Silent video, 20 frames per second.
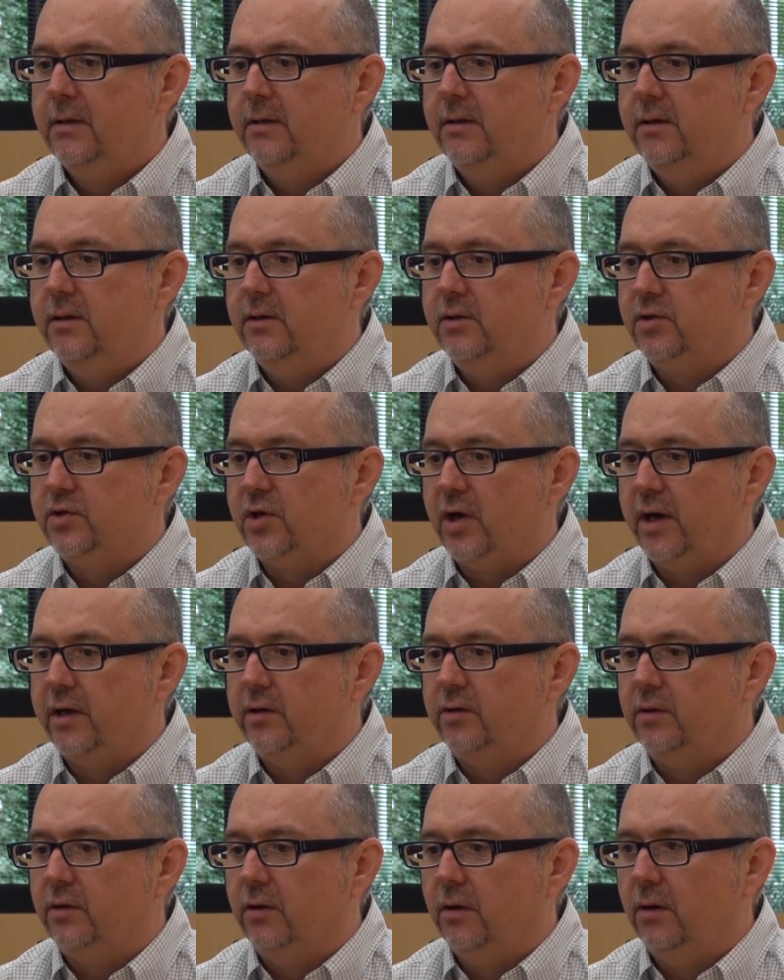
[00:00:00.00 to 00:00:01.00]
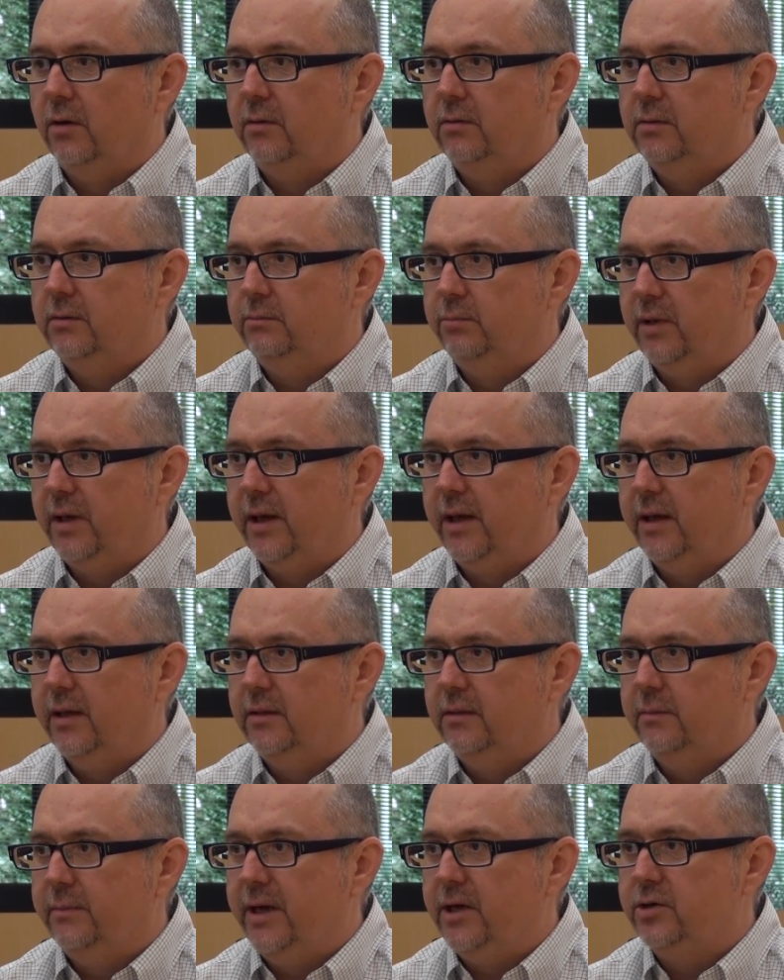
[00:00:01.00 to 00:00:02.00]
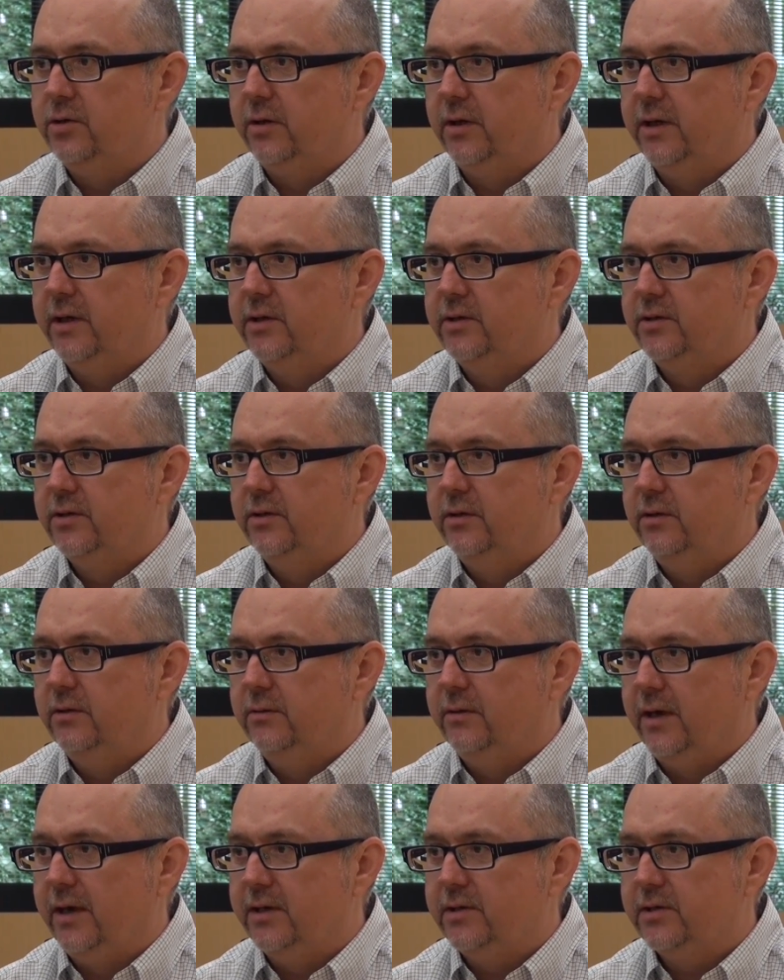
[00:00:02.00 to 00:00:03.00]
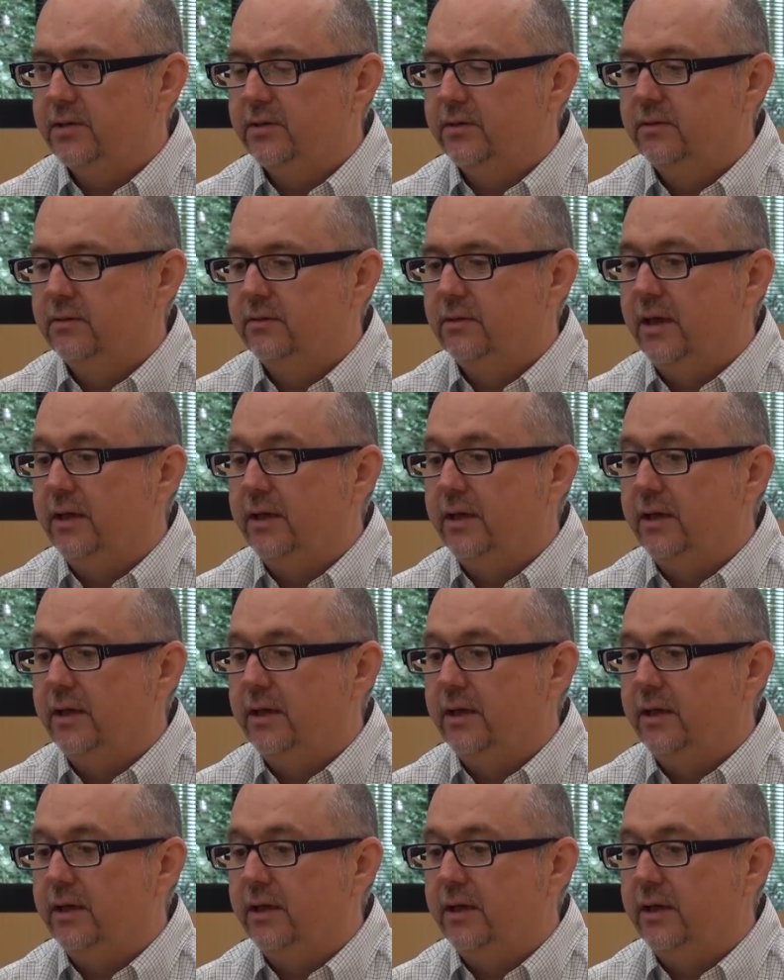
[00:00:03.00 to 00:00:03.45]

he decided to go and play in the major leagues in the U.S.,